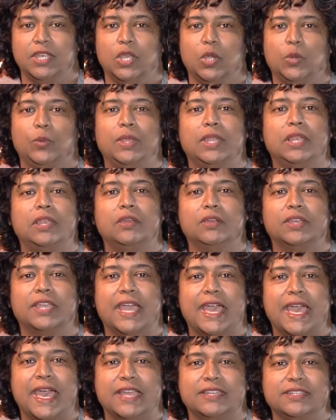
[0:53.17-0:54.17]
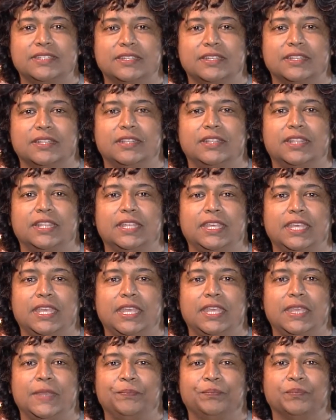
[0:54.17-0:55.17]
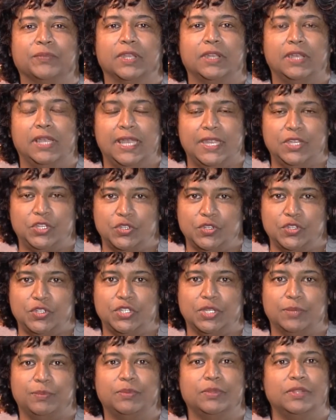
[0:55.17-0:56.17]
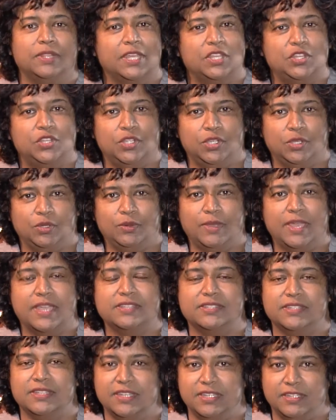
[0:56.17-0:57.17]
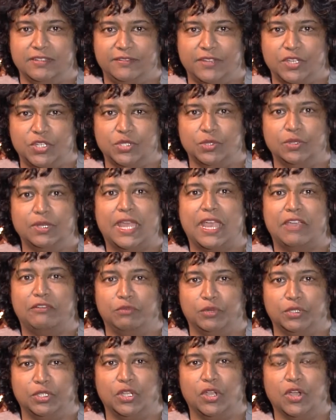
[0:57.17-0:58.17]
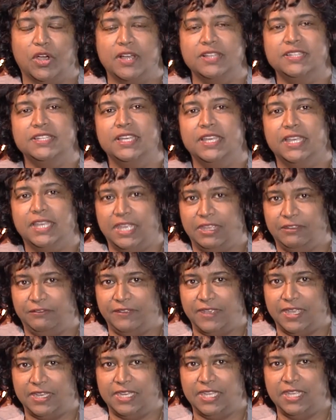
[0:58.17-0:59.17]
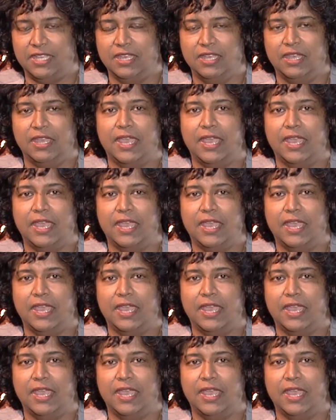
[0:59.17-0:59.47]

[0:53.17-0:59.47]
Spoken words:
We look at the relationship that you as an individual have with God, if any,